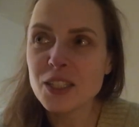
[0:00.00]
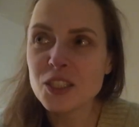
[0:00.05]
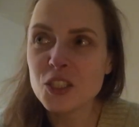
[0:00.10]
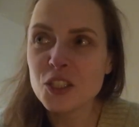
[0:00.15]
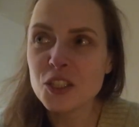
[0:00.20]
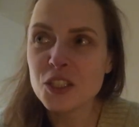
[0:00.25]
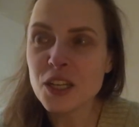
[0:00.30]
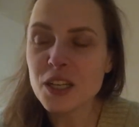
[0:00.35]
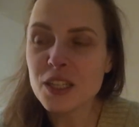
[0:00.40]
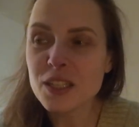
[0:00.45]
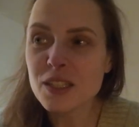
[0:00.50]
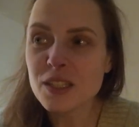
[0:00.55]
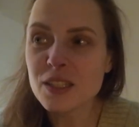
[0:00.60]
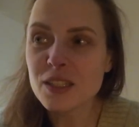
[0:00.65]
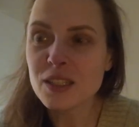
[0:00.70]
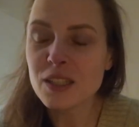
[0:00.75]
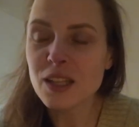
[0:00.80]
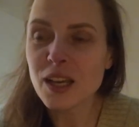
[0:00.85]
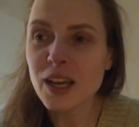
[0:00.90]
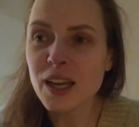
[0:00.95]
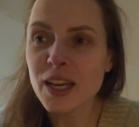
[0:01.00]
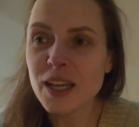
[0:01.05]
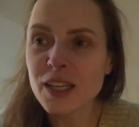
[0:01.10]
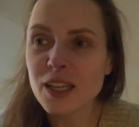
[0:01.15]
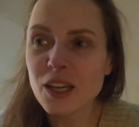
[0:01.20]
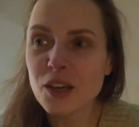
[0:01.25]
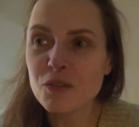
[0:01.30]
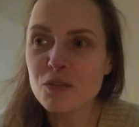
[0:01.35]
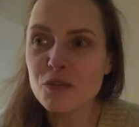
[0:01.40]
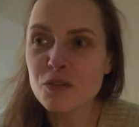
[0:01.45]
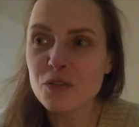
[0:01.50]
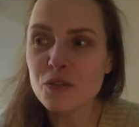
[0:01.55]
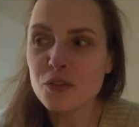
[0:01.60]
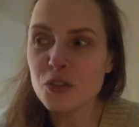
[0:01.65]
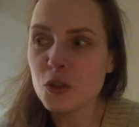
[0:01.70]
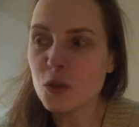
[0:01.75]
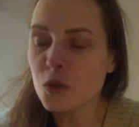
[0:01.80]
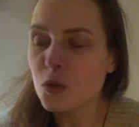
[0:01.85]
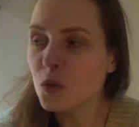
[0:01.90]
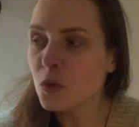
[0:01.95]
just like a
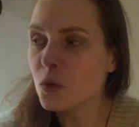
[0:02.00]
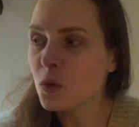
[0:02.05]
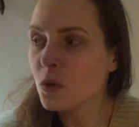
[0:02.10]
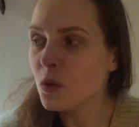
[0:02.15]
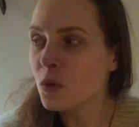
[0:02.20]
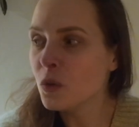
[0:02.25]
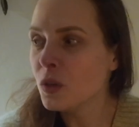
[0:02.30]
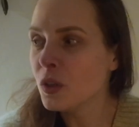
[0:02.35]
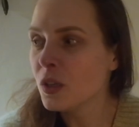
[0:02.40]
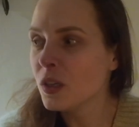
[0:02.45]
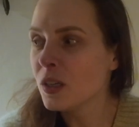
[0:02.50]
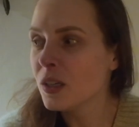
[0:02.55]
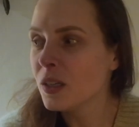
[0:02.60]
few